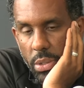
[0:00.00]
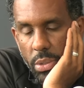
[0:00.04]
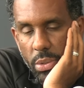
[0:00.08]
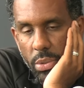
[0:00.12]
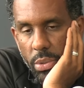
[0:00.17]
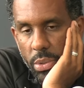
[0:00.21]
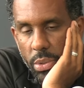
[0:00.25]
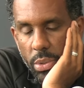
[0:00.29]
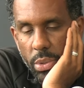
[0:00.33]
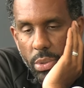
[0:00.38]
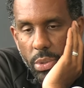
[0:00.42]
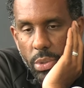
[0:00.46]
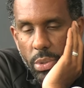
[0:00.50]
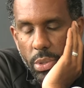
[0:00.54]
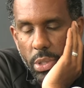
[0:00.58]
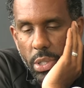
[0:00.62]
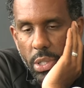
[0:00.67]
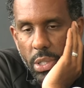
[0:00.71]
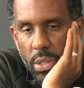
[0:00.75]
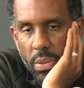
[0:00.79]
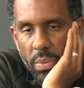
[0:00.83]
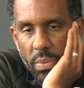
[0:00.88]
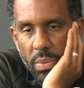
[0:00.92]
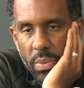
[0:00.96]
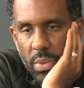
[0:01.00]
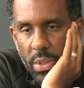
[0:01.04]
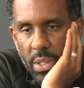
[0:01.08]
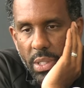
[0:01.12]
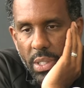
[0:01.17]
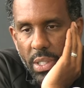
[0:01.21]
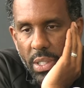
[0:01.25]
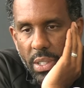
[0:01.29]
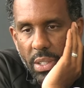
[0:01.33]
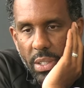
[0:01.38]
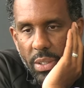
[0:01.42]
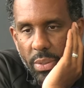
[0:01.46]
You know,
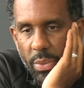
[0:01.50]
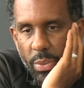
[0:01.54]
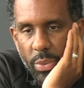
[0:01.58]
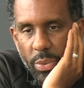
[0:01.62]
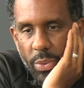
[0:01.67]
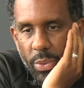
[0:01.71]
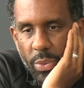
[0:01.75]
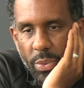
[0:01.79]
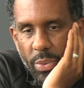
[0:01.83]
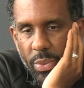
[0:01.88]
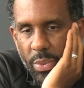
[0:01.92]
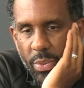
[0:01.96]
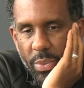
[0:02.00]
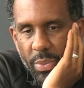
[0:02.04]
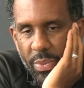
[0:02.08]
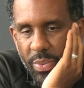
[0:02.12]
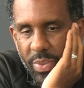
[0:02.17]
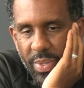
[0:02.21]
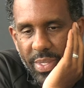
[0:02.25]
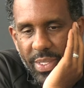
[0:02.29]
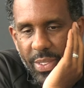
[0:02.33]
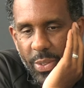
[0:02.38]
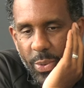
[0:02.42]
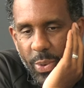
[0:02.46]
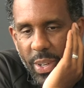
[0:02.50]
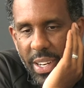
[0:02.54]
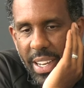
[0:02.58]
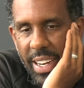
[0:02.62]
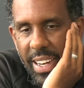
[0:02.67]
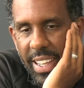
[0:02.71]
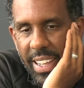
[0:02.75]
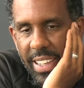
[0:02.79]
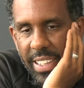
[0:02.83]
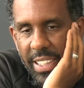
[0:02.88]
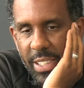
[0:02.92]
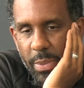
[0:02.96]
what I
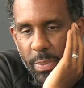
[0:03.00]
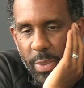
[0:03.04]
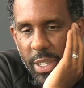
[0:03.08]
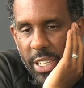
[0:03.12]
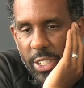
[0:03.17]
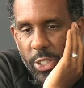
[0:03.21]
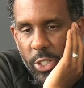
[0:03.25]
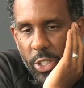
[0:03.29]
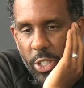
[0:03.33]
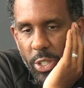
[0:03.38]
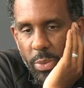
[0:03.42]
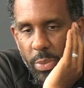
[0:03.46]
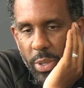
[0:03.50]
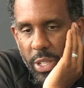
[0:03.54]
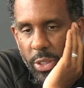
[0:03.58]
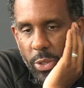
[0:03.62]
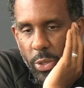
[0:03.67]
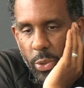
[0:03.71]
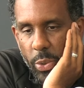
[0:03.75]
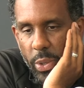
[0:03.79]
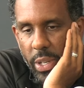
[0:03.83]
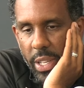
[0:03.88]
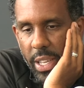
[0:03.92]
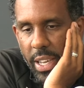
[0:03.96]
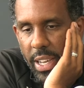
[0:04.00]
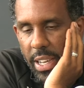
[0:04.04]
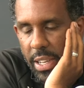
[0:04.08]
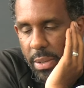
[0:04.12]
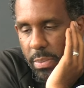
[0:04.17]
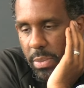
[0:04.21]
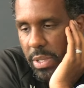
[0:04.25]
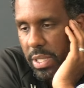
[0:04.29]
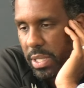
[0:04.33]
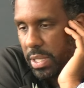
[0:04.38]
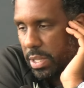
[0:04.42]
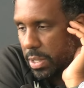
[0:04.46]
like in my job and the way I
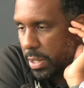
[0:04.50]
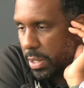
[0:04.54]
am